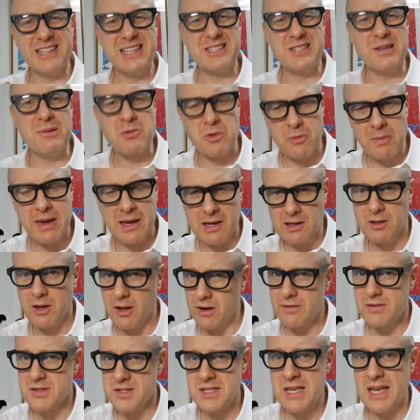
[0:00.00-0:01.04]
really seem to make a
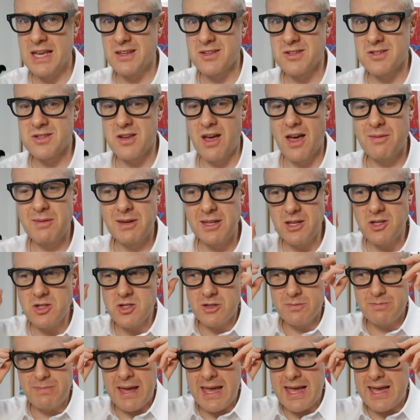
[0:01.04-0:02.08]
lot of sense. I mean, in
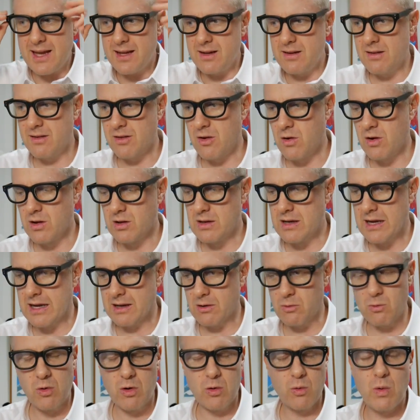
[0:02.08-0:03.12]
Japan, there are
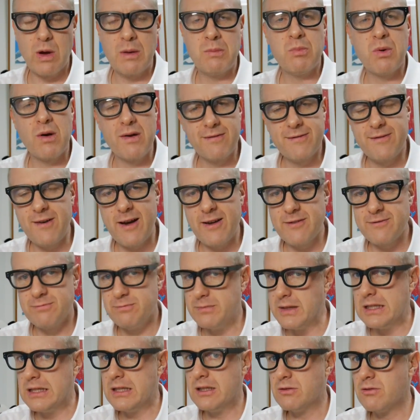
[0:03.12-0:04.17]
like, what, one point five
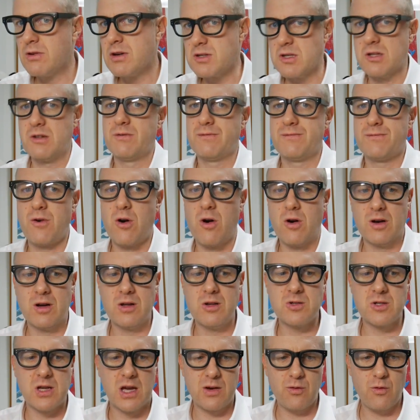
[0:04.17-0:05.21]
million resident
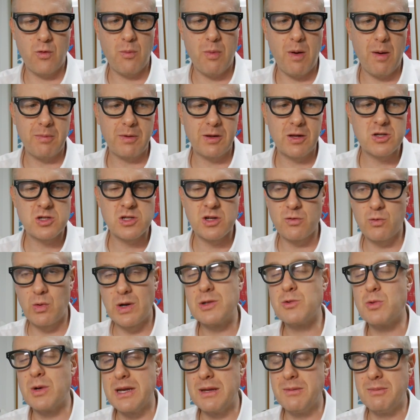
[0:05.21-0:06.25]
foreigners out of a population of
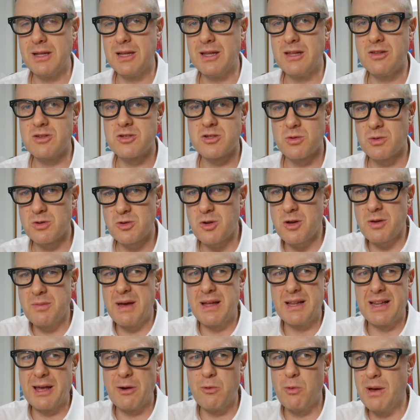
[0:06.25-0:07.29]
one hundred twenty million, so we're talking
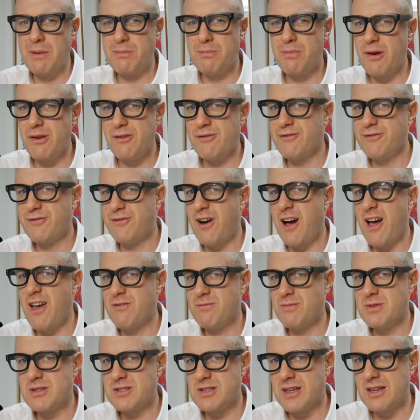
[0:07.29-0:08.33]
about like one point
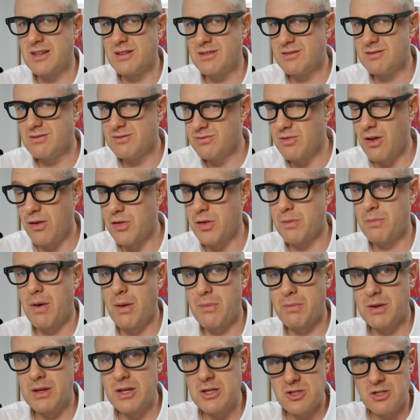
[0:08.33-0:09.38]
five percent of the
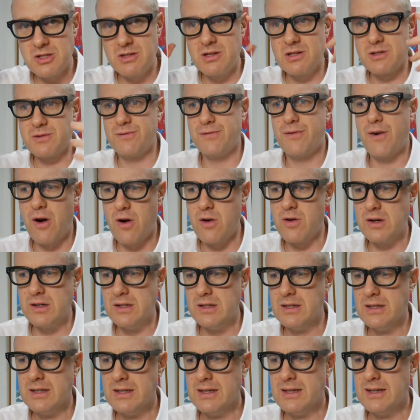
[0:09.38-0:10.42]
population is foreign,